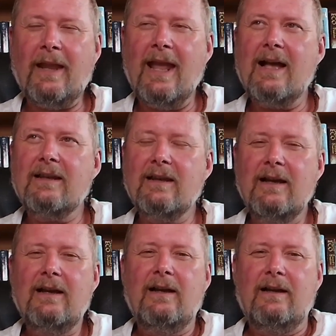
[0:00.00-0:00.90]
And
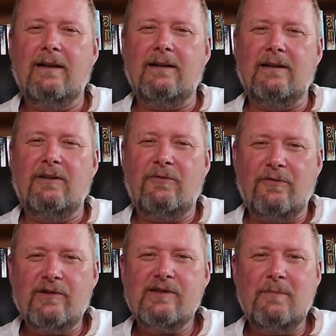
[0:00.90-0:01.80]
the
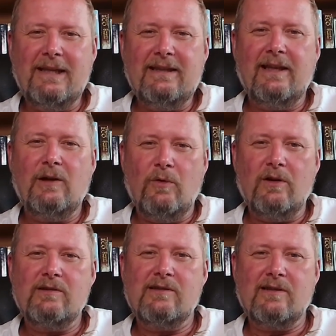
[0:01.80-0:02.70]
first meeting
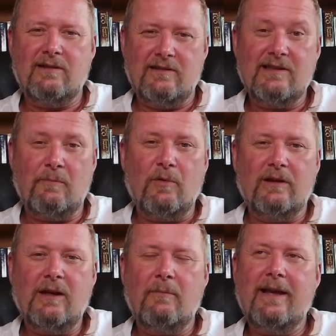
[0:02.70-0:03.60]
was
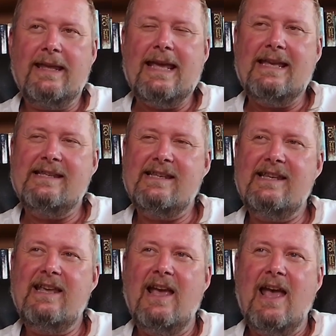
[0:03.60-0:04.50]
supported by
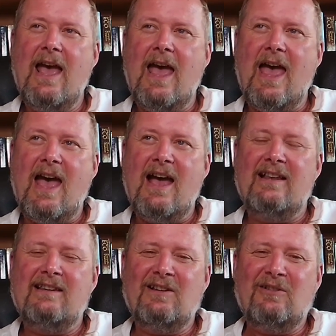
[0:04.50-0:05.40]
EAC,
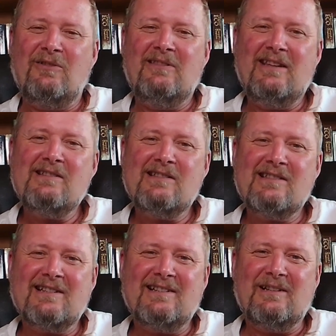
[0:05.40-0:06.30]
and on
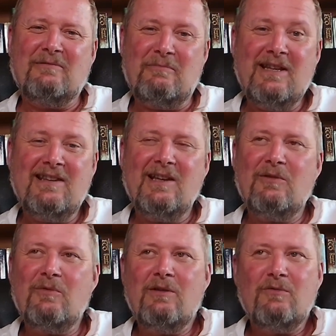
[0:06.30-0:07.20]
this
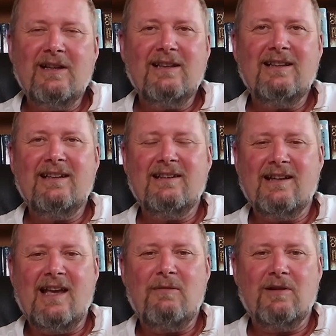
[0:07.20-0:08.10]
meeting we really
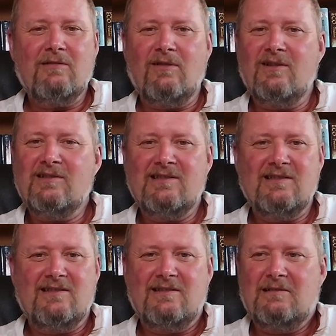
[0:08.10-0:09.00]
came
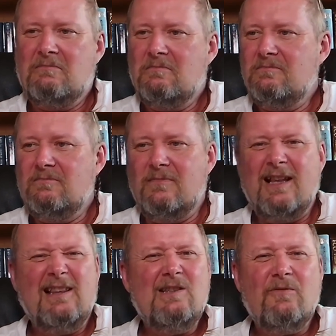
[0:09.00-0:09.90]
across
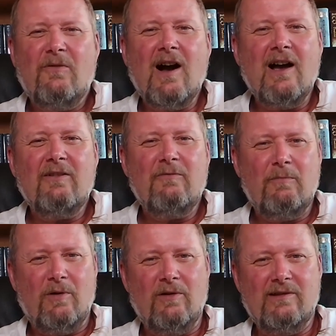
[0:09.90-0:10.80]
at least
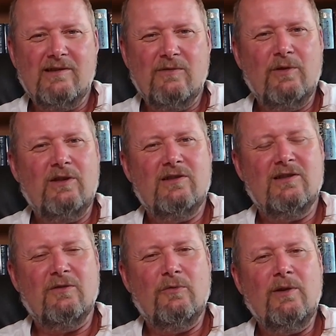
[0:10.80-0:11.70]
5 points
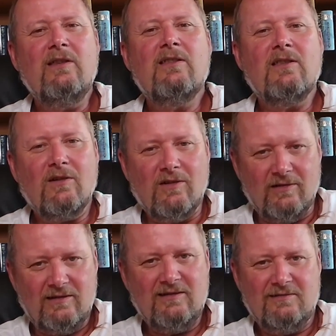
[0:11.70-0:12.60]
which we
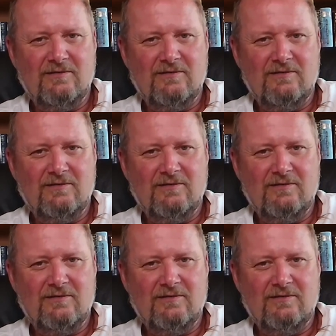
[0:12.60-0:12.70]
thought